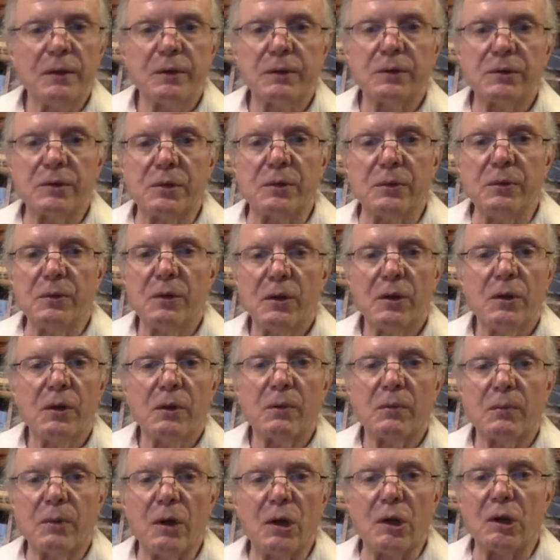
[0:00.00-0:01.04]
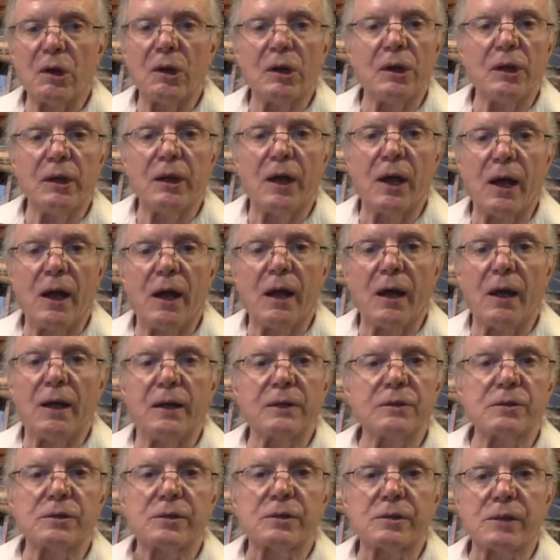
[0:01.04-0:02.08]
2. Ready and
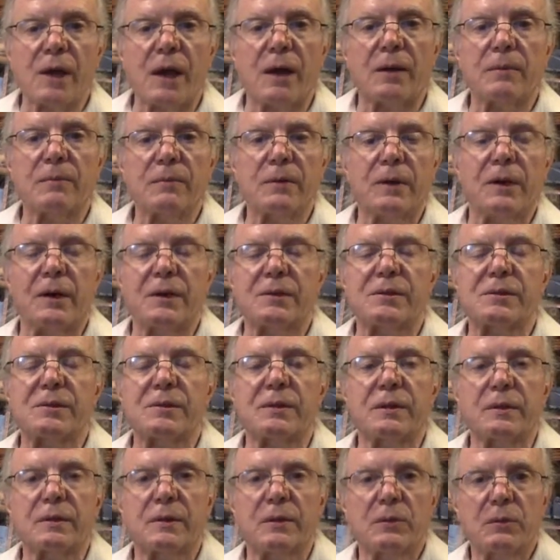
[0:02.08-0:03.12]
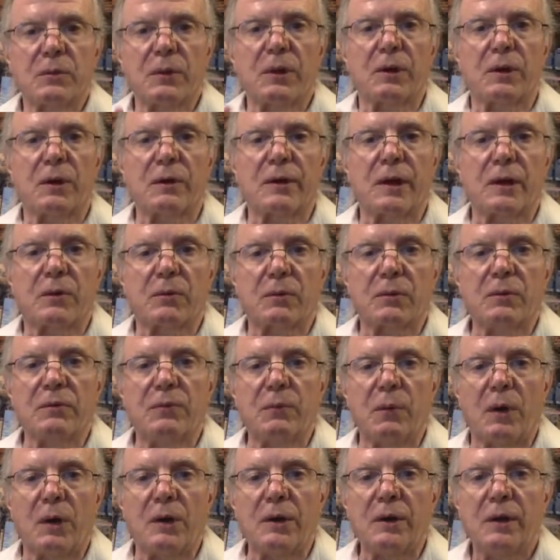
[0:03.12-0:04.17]
stop. Excellent. We call that groove
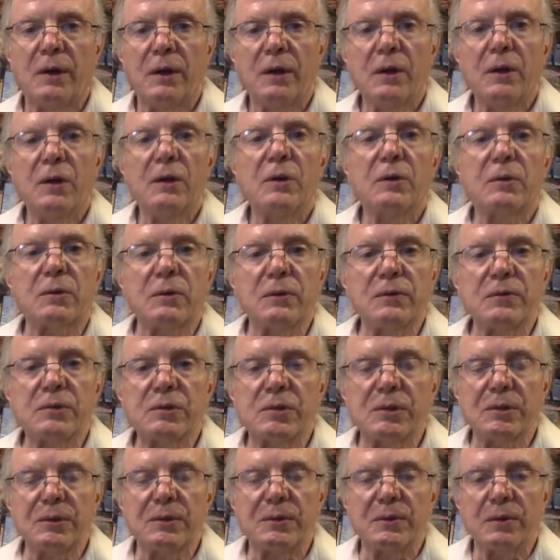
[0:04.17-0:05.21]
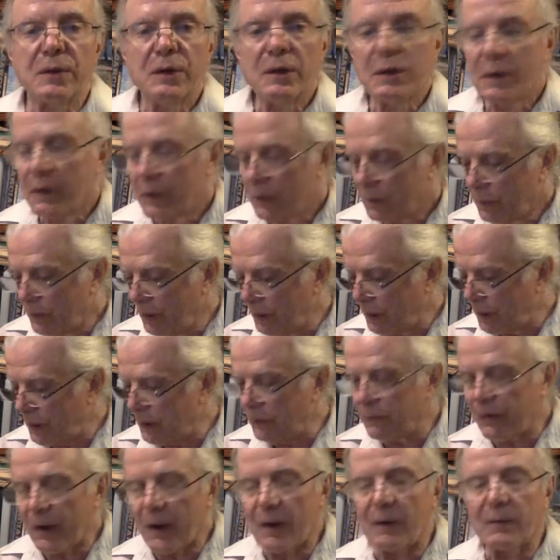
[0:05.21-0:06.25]
1. Groove 2. We
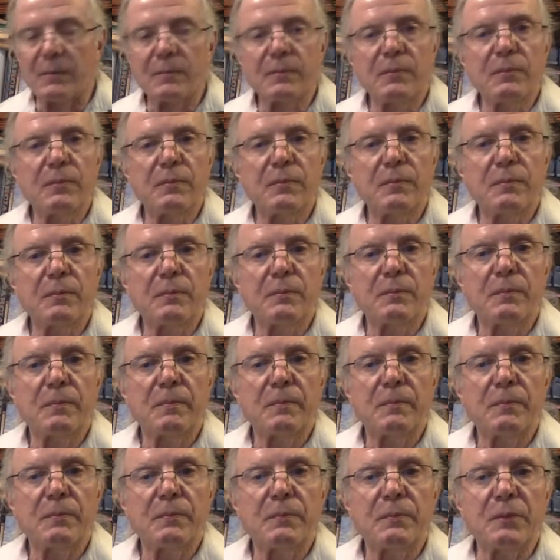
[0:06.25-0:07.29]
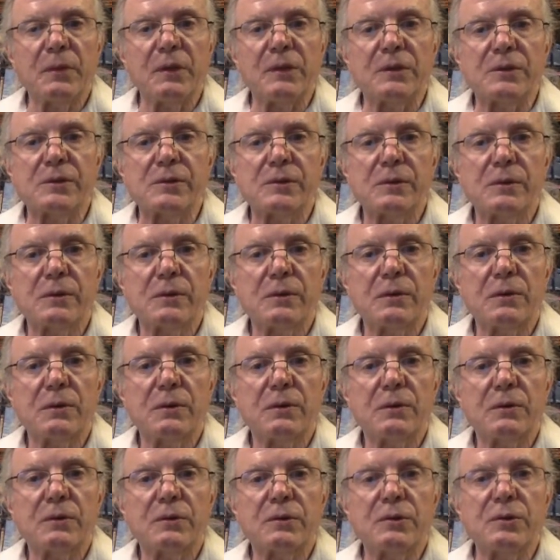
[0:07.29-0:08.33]
leave out beats
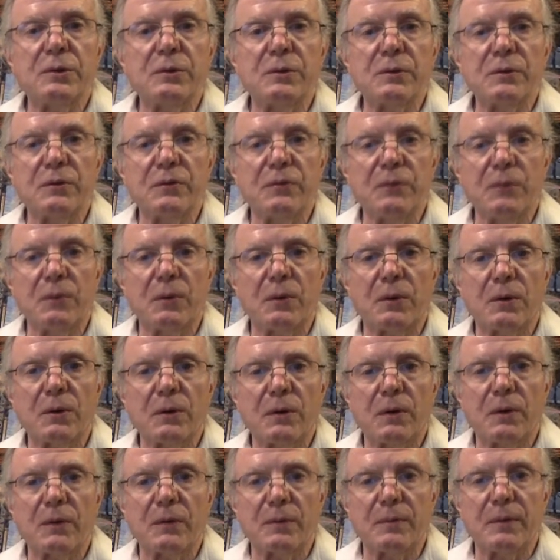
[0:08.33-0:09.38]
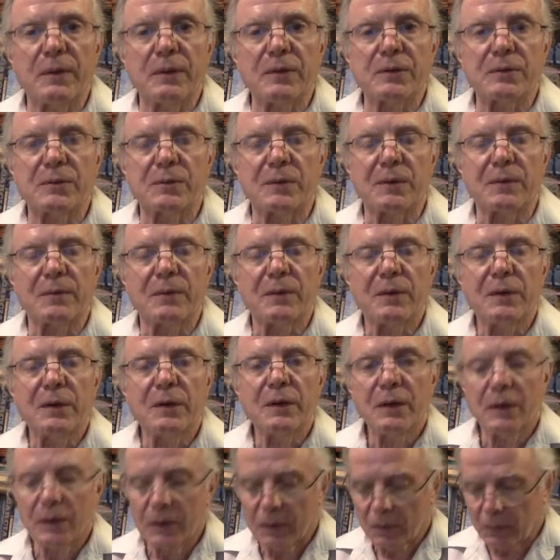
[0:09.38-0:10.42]
2 and 4 on the bass drum.
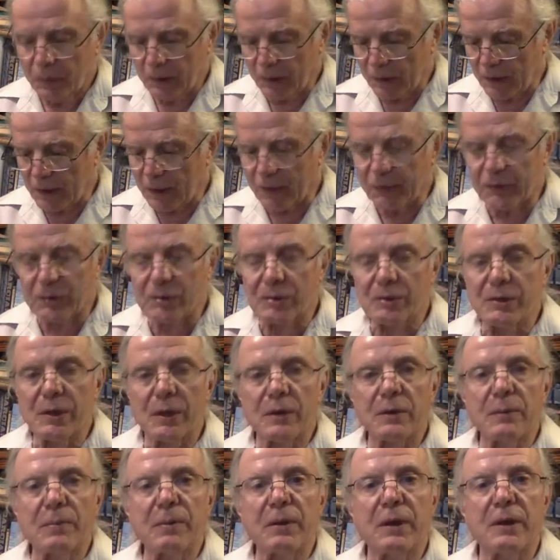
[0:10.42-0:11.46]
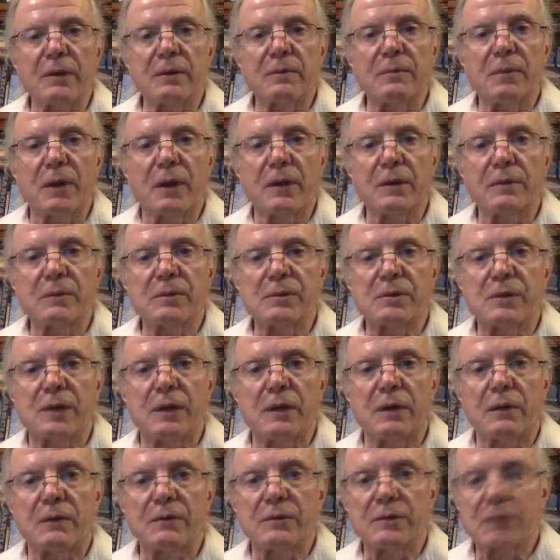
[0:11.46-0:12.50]
We allow the snare to play them by
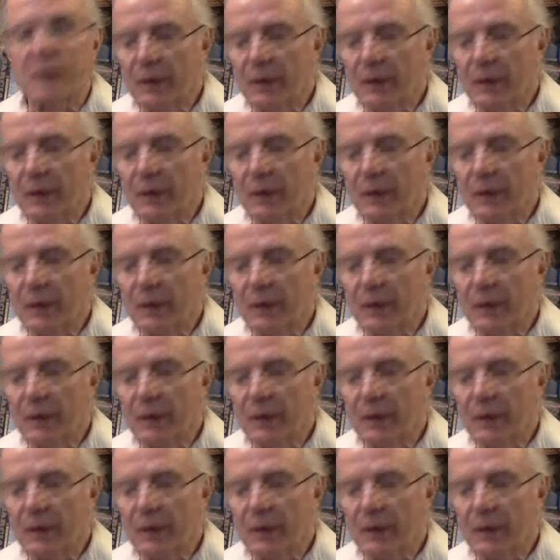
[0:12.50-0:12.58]
themselves.